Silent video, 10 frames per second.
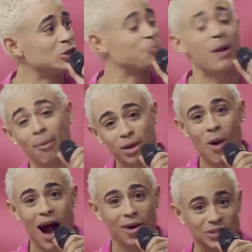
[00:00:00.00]
which is
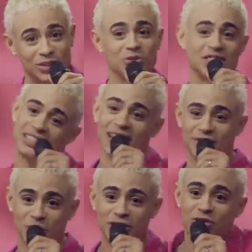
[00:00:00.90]
probably why he was so
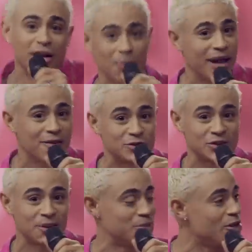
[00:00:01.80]
successful. He's trying to make up
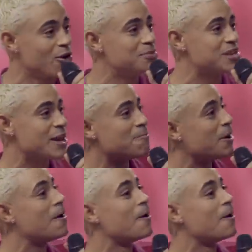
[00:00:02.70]
for something, you know what I'm saying?